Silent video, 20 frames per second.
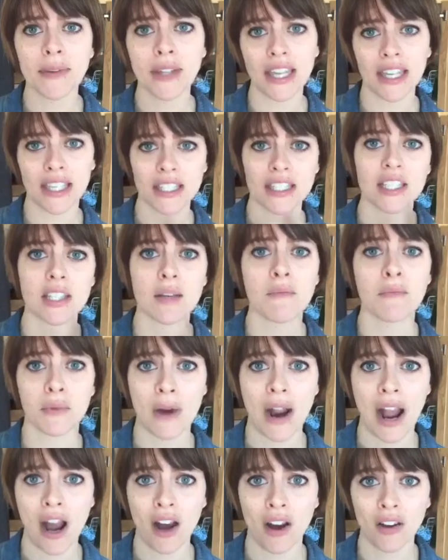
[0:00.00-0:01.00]
like in some
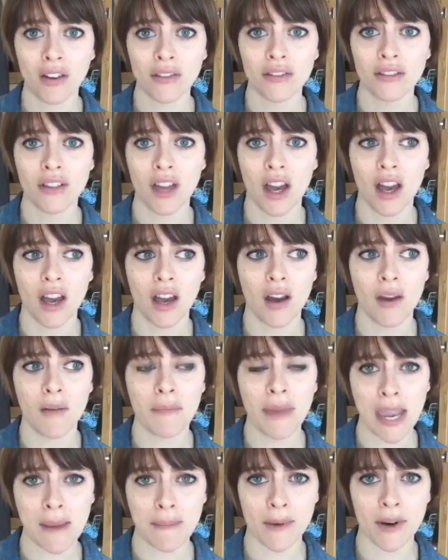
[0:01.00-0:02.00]
brown
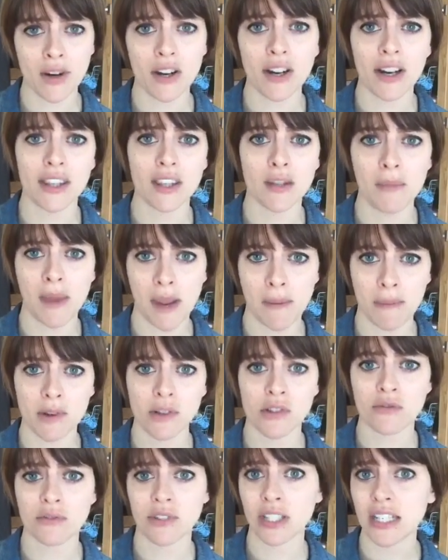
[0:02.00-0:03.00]
paper and the paper
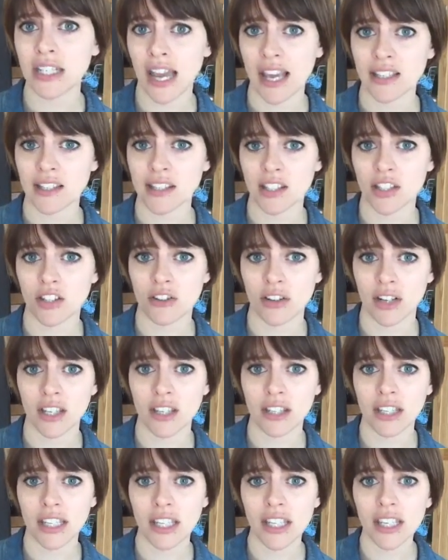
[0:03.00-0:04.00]
is really nice and
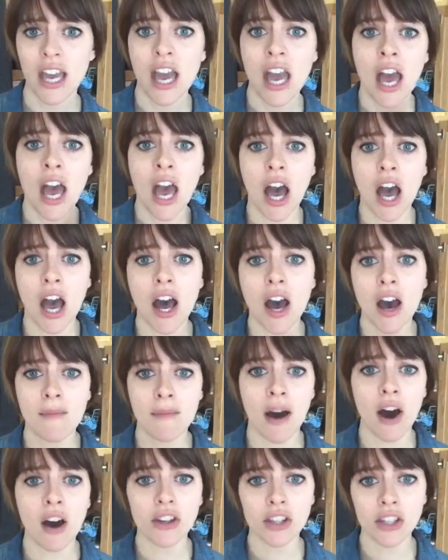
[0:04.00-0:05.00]
crinkly,
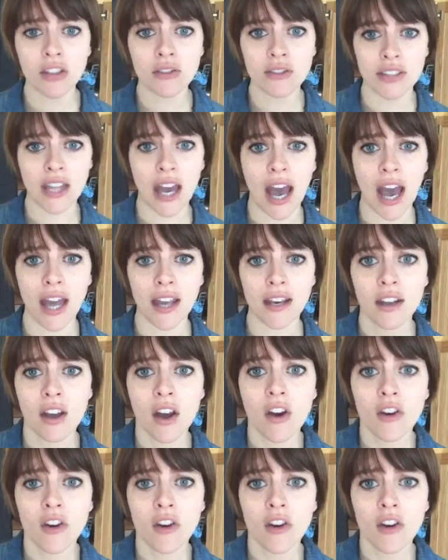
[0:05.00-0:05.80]
I'll use that.